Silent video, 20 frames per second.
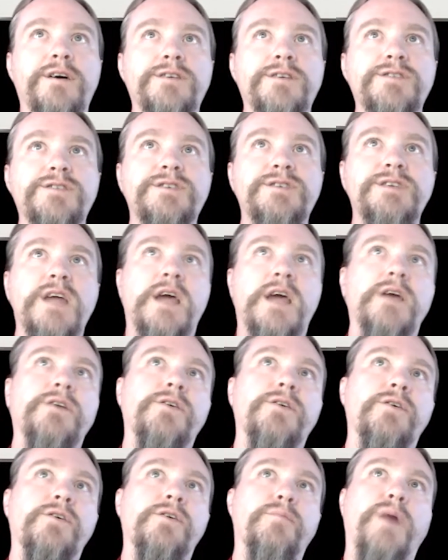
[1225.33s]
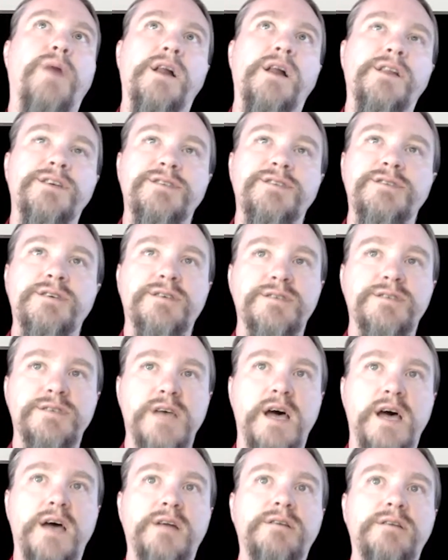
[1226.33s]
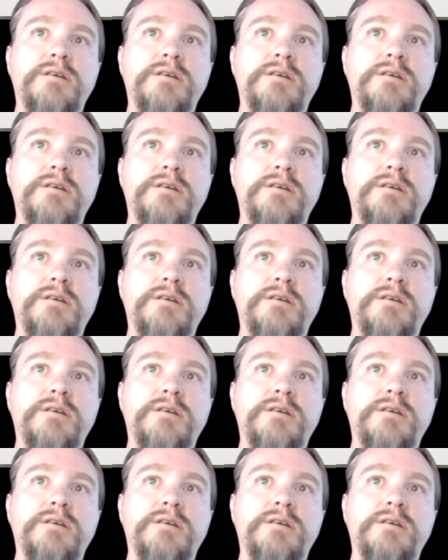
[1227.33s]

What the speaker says: a standard policy set